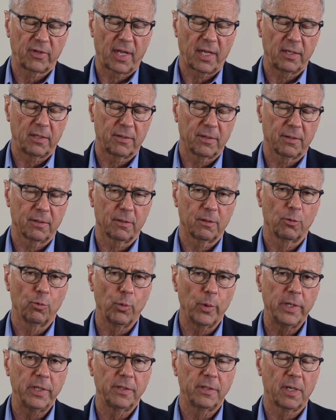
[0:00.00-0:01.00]
taker,
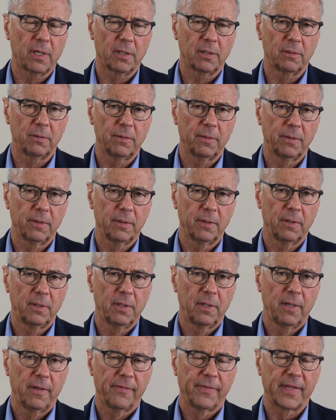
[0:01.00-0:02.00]
we know
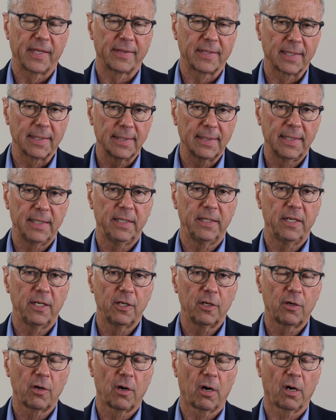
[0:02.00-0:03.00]
that the
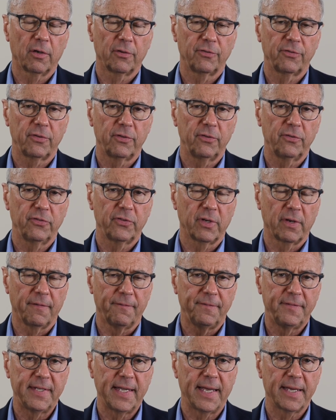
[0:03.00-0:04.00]
leading causes
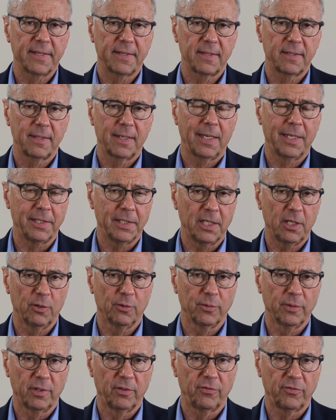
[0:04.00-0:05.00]
of death and
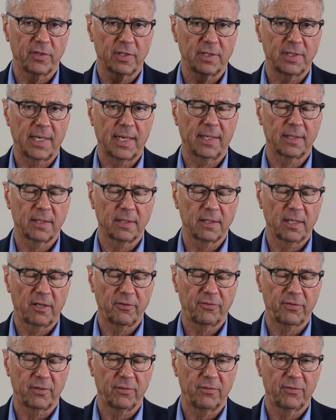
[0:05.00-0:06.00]
illness in
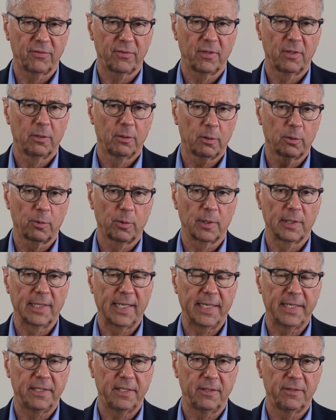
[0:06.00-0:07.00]
adolescents were
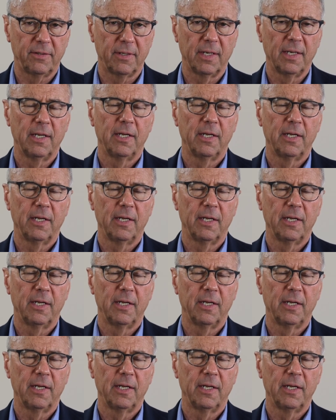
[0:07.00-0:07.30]
related